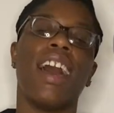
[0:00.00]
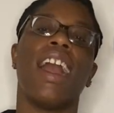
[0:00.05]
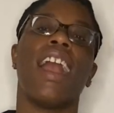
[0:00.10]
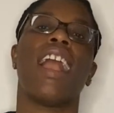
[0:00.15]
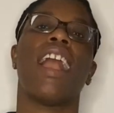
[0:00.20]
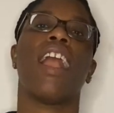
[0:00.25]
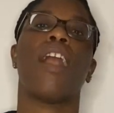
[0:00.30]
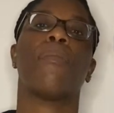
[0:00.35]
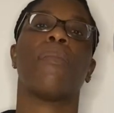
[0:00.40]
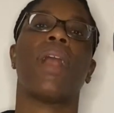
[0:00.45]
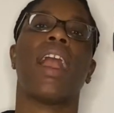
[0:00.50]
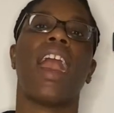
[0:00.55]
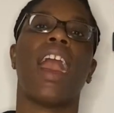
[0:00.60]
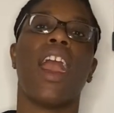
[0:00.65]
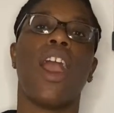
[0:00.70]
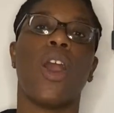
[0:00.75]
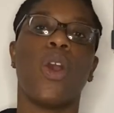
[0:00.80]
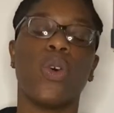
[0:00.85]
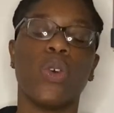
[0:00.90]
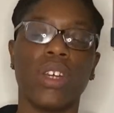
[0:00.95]
I'm
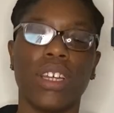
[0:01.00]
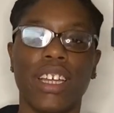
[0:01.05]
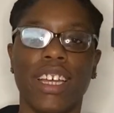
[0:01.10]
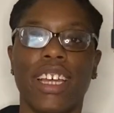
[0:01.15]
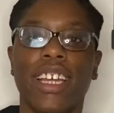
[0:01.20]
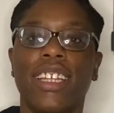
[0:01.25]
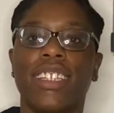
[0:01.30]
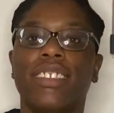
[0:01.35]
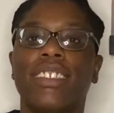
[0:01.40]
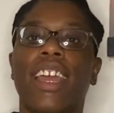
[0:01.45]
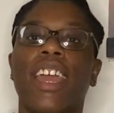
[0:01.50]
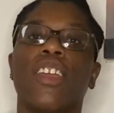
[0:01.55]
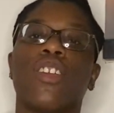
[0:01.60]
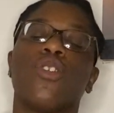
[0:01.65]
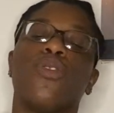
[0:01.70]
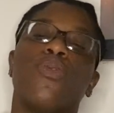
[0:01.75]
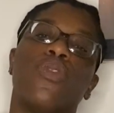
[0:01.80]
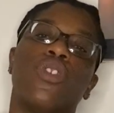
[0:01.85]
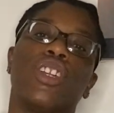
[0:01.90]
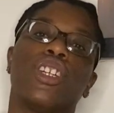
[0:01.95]
out. Thank
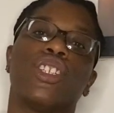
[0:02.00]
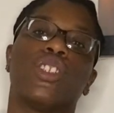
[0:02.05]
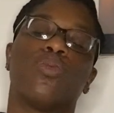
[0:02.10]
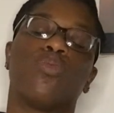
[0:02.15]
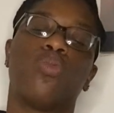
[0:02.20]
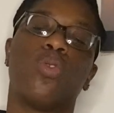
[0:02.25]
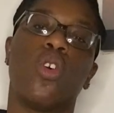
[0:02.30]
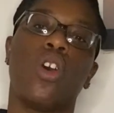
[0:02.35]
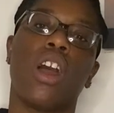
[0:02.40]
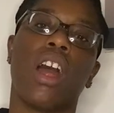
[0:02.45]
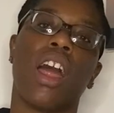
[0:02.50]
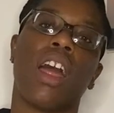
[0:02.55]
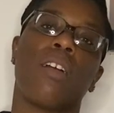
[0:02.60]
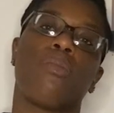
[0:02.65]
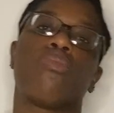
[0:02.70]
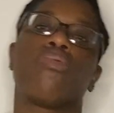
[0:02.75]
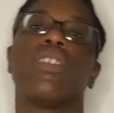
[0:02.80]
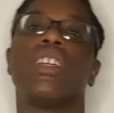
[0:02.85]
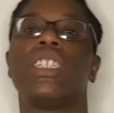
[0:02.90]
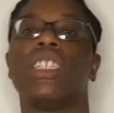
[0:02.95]
you for the support. I
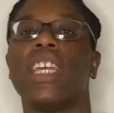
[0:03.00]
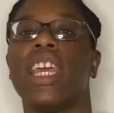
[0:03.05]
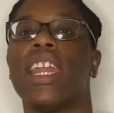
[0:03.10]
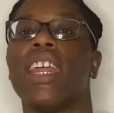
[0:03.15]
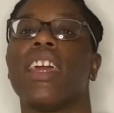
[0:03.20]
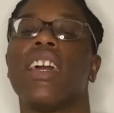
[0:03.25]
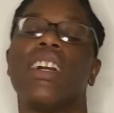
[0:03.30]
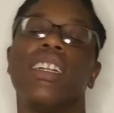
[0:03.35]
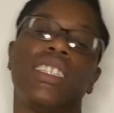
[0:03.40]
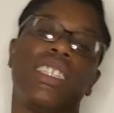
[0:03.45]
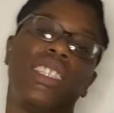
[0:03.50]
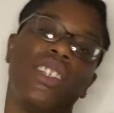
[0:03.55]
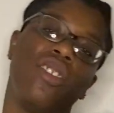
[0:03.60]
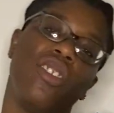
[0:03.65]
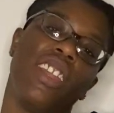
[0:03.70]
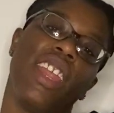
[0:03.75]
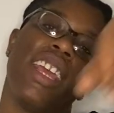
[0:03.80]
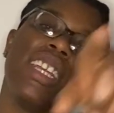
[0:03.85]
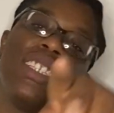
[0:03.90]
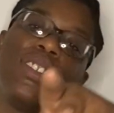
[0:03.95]
appreciate it. Until next